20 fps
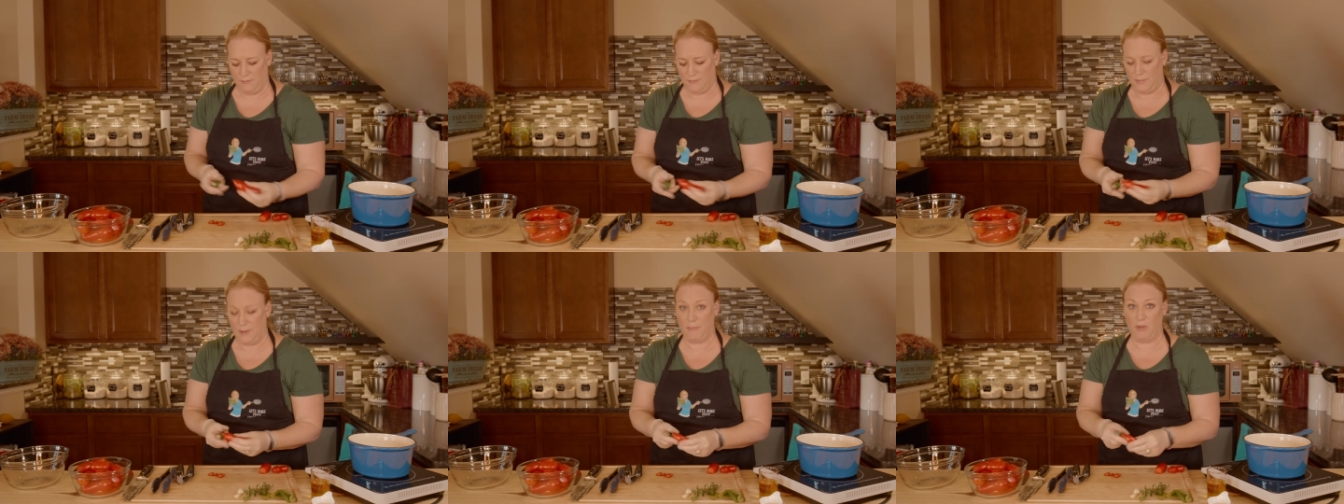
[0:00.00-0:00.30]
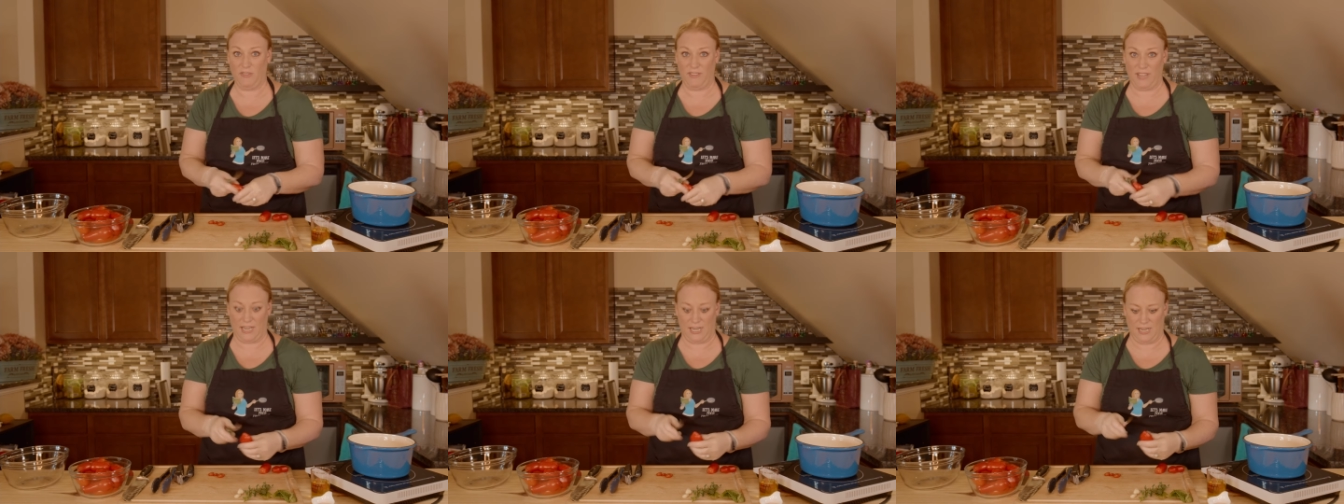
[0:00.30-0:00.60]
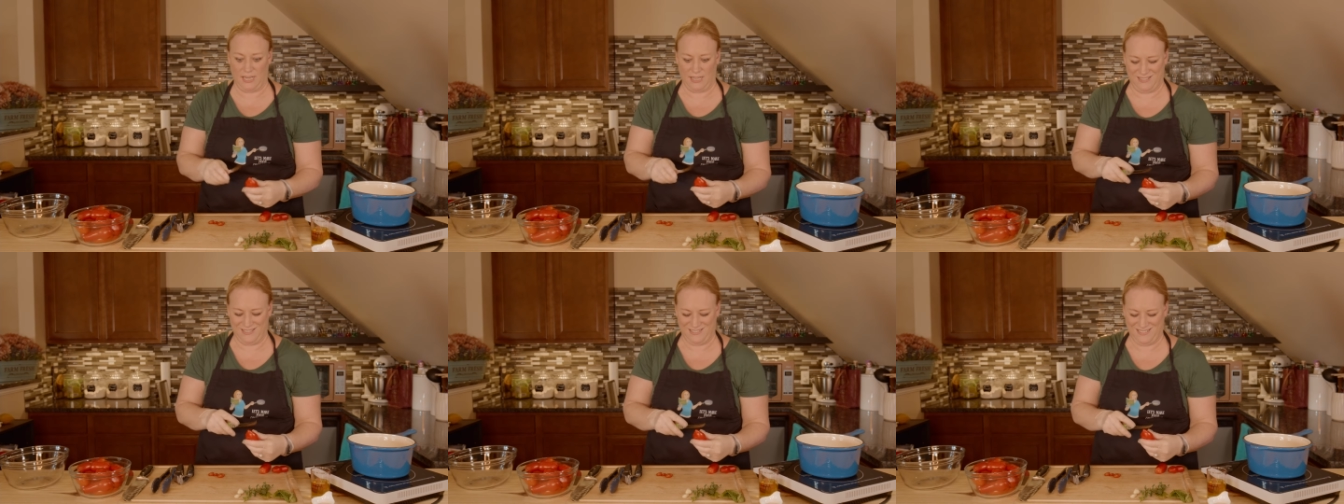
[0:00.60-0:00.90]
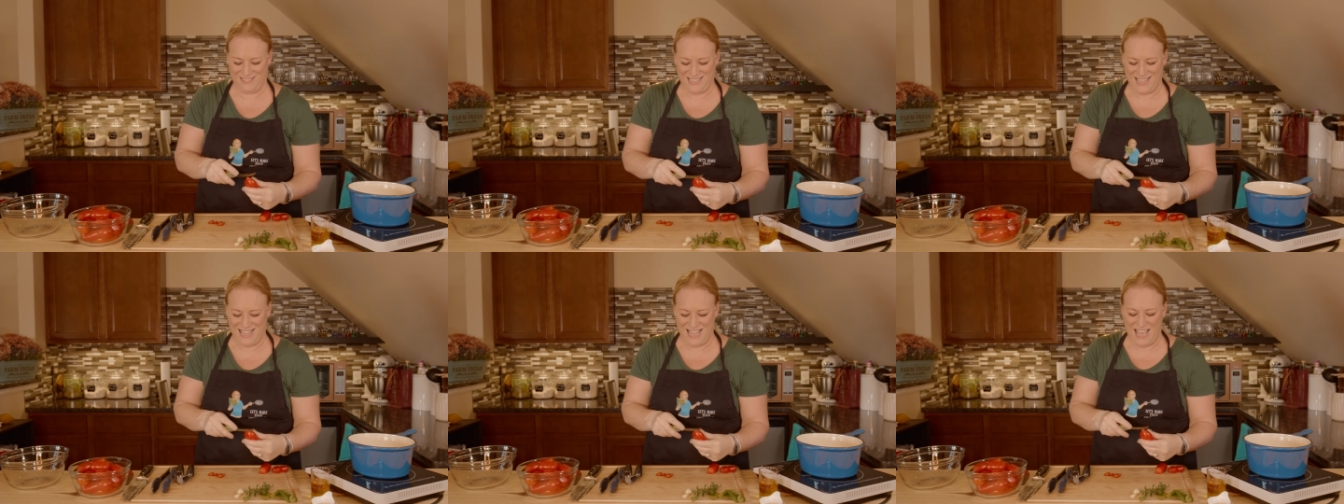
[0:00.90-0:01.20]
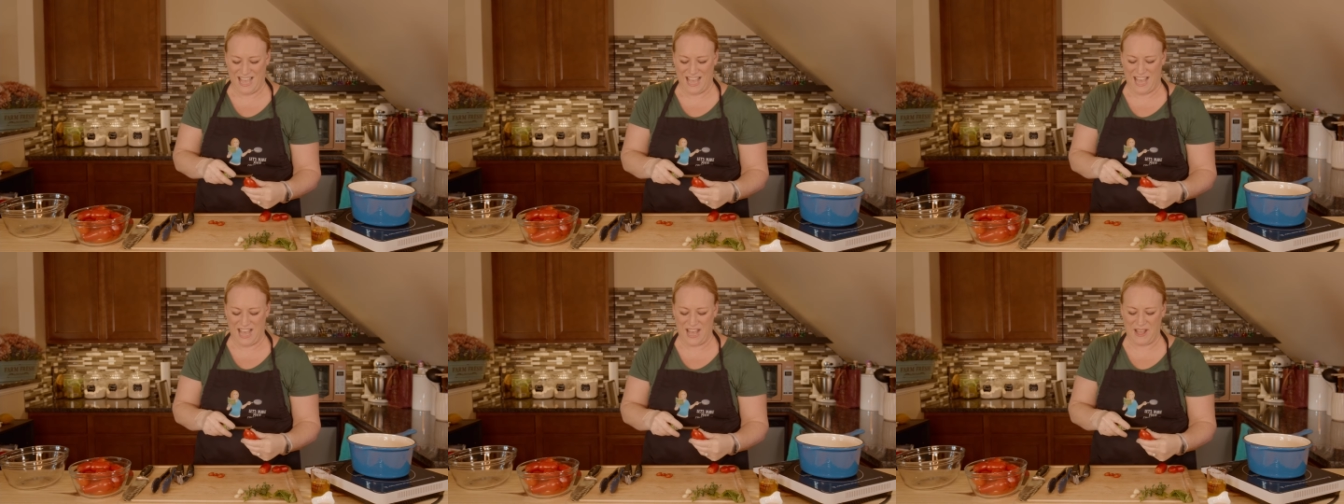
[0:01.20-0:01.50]
Remove
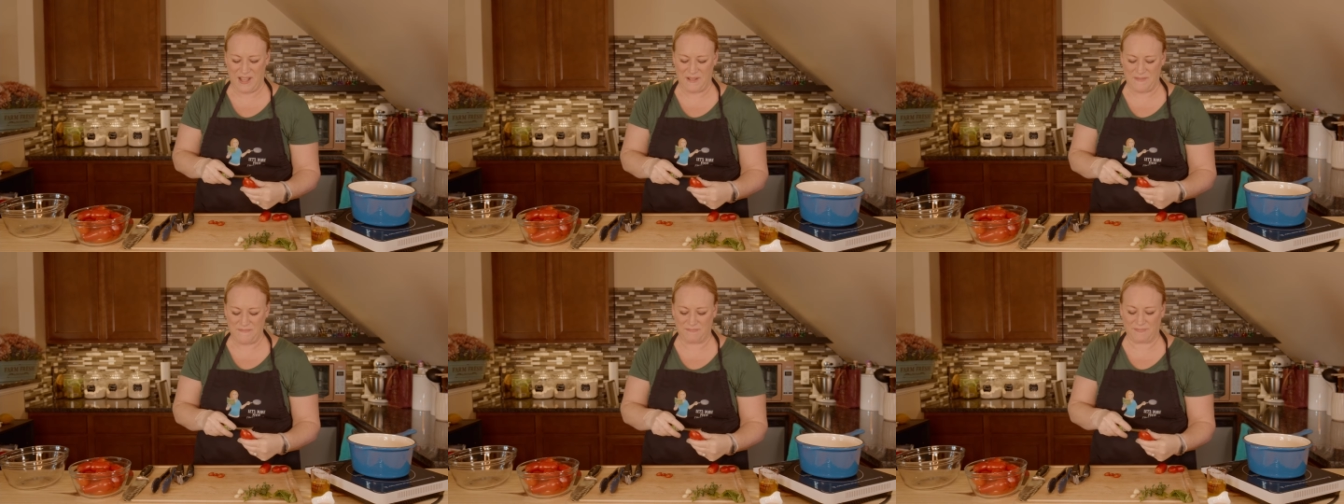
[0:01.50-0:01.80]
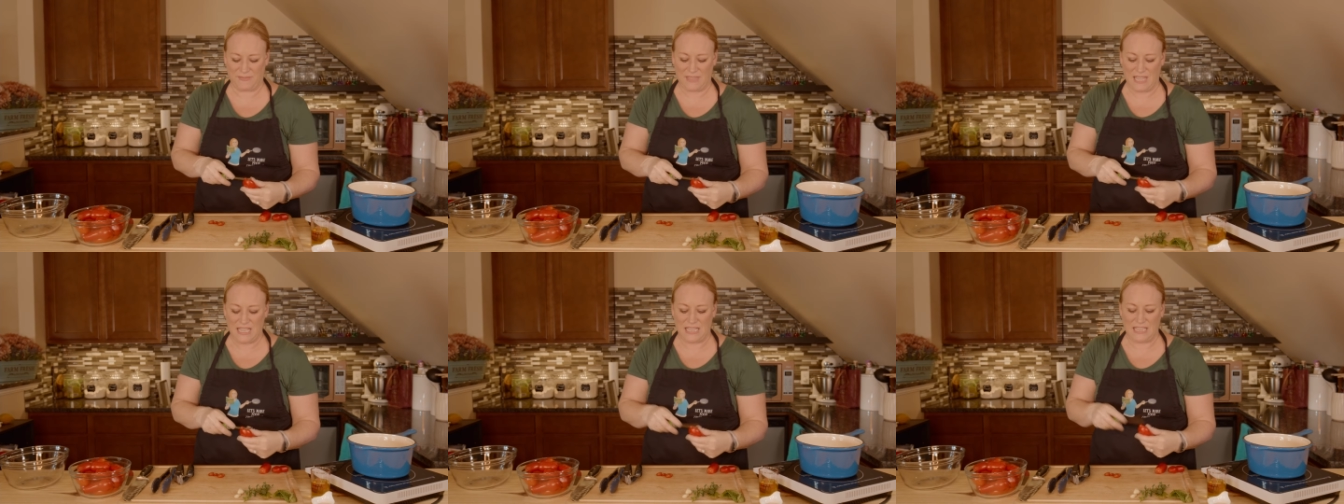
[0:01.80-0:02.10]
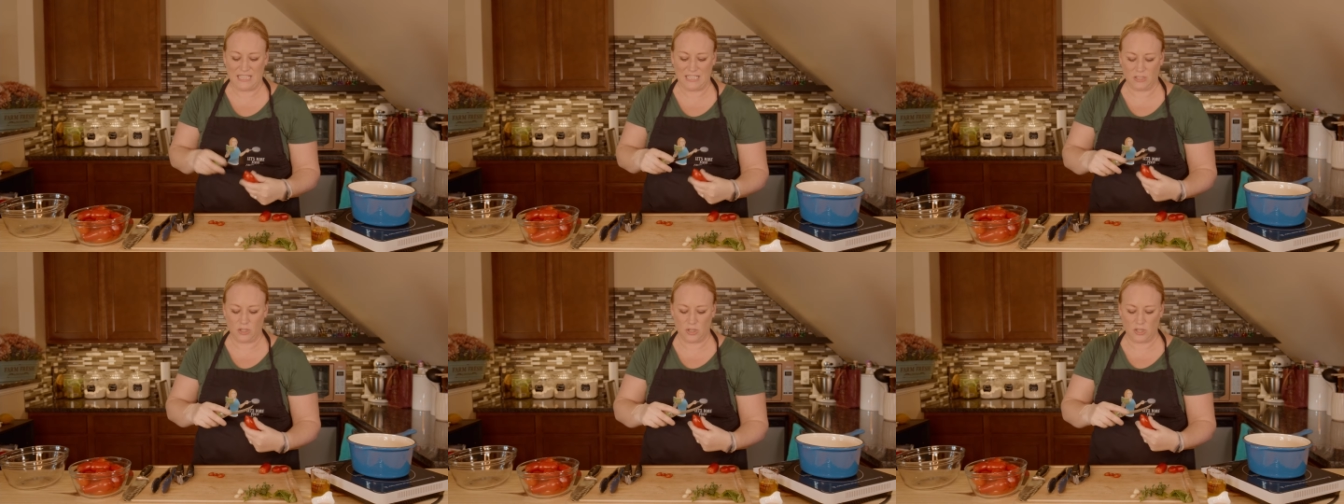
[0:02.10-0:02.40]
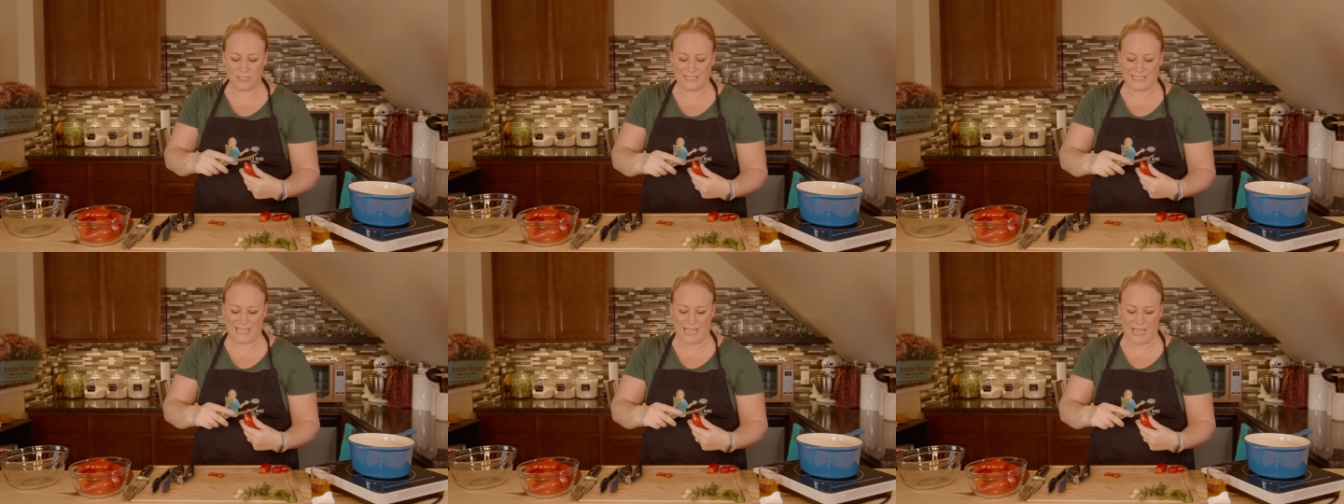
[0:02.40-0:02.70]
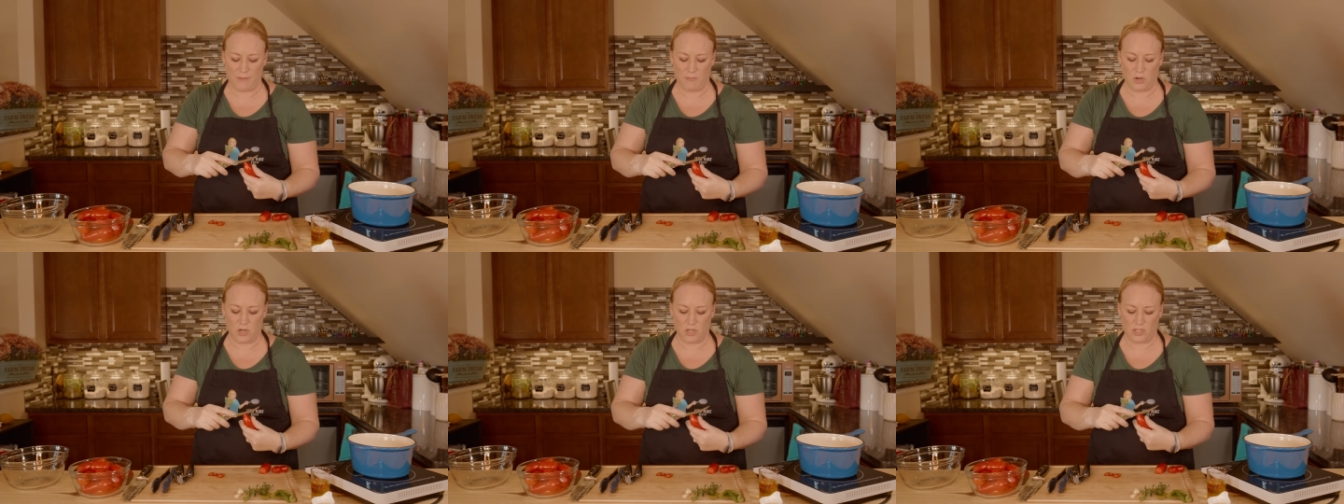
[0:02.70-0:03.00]
it. Um, these are
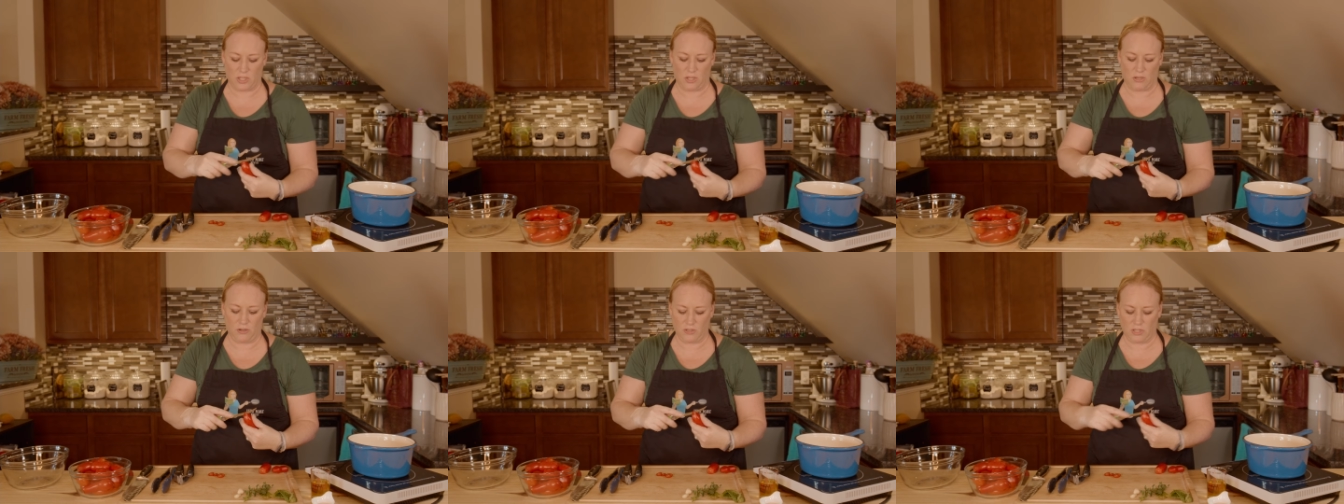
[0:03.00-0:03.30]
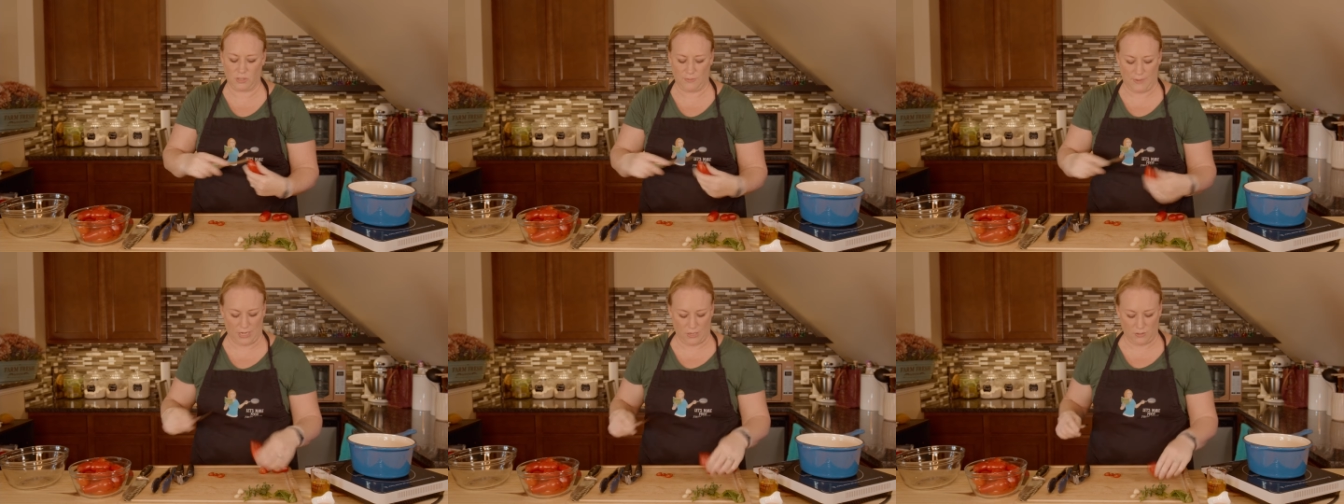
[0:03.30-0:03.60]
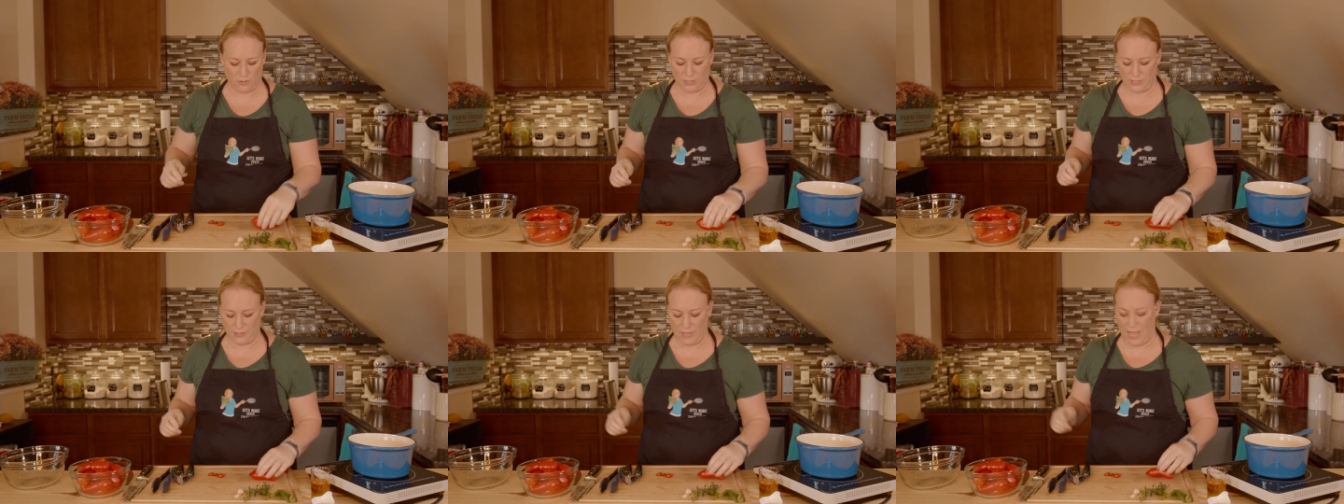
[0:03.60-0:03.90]
San Marzano tomatoes,